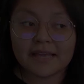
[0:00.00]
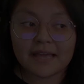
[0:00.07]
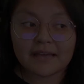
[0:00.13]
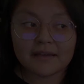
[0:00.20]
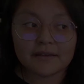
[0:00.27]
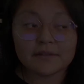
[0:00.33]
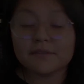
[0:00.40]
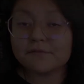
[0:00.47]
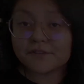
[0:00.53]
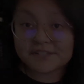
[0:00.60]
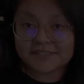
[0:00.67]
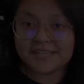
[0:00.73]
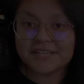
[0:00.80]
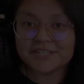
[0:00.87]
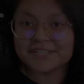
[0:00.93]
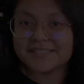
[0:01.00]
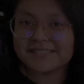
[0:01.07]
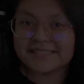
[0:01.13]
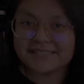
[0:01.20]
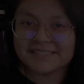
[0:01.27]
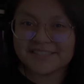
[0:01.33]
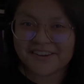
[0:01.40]
the First
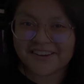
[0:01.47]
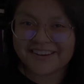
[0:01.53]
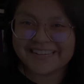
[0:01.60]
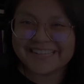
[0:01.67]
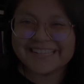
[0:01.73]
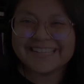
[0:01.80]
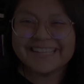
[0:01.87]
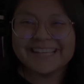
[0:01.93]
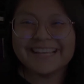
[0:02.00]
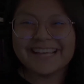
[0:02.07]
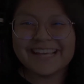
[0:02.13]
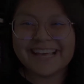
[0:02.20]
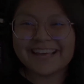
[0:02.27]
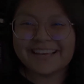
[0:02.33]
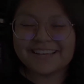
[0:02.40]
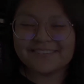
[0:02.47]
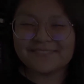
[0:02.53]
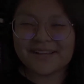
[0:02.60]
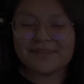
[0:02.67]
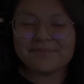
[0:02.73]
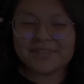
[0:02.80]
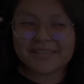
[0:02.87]
Nations, sorry.
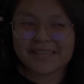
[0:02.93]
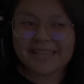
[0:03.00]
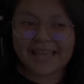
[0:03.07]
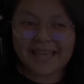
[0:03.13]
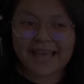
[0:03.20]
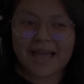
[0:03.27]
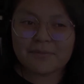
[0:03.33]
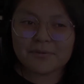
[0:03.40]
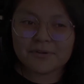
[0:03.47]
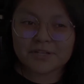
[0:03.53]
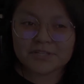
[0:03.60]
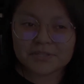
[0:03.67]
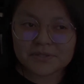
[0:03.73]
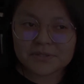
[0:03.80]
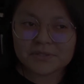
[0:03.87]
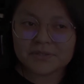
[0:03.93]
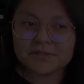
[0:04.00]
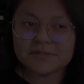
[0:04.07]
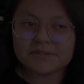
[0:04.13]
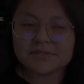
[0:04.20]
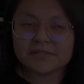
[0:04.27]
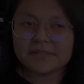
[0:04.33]
I'm looking at
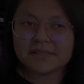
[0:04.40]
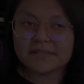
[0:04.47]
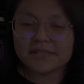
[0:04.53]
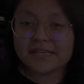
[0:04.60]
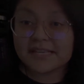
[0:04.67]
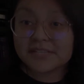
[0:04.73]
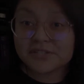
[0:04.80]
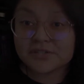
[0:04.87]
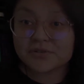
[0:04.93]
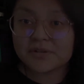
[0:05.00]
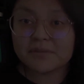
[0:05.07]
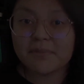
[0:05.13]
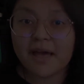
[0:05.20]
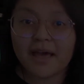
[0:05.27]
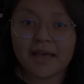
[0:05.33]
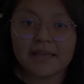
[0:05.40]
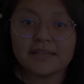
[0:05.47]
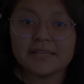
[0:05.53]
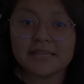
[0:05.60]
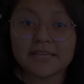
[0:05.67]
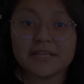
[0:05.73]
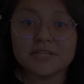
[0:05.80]
Aboriginals, the history
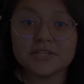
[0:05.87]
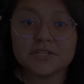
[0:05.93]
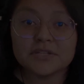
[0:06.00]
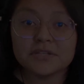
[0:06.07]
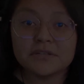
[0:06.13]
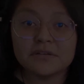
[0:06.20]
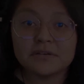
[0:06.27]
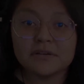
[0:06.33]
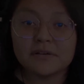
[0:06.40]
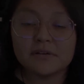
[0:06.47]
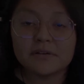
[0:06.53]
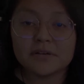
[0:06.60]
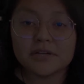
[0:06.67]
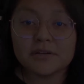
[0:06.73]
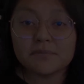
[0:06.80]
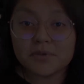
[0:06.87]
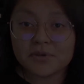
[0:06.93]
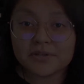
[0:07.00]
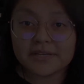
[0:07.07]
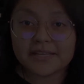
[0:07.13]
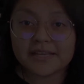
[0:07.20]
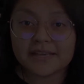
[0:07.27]
behind each
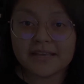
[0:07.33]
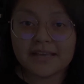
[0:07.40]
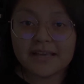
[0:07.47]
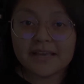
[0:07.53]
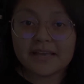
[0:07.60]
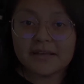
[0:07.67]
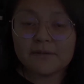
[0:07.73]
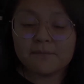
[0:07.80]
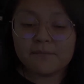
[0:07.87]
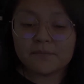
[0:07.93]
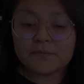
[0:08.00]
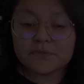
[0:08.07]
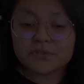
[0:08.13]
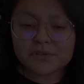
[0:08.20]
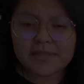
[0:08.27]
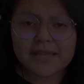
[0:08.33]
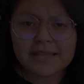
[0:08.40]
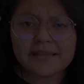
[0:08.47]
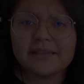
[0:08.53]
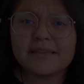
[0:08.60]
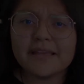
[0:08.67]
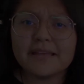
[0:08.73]
community, so that I
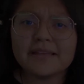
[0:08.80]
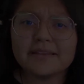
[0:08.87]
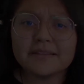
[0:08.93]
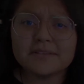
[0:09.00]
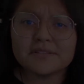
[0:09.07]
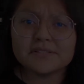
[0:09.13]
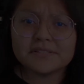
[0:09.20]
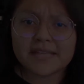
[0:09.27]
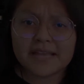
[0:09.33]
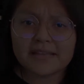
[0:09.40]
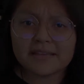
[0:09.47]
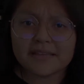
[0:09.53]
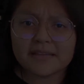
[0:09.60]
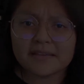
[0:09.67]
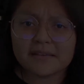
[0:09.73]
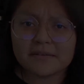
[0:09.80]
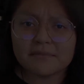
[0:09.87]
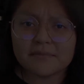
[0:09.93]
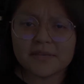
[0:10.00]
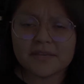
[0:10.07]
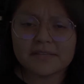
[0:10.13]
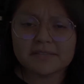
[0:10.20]
can get an understanding,
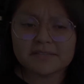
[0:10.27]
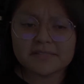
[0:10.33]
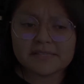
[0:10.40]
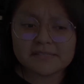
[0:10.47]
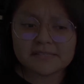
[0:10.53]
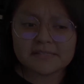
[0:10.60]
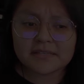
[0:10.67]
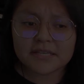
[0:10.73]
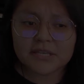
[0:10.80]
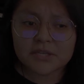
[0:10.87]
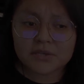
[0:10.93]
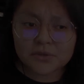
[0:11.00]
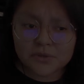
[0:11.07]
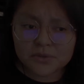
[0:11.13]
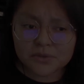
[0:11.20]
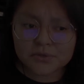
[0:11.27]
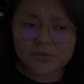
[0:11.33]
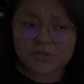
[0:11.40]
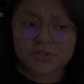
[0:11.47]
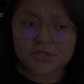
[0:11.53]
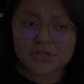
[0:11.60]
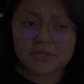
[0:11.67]
because this is a
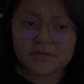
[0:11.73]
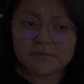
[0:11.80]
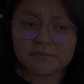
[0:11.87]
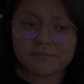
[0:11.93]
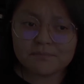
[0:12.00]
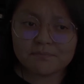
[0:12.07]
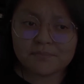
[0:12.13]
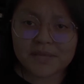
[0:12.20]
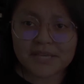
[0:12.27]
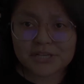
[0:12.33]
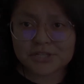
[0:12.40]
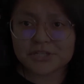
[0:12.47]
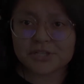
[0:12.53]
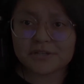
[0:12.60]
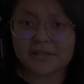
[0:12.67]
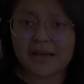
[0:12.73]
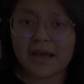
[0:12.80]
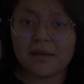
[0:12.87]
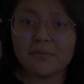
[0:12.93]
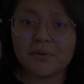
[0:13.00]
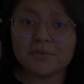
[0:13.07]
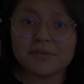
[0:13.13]
huge picture that
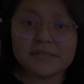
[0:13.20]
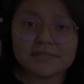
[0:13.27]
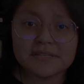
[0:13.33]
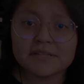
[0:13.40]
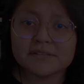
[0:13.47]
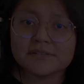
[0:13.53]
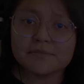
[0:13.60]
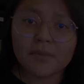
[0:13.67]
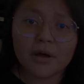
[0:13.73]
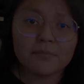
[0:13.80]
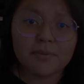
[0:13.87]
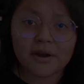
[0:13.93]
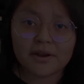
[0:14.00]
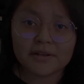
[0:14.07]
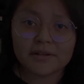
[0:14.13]
I'm only seeing a small part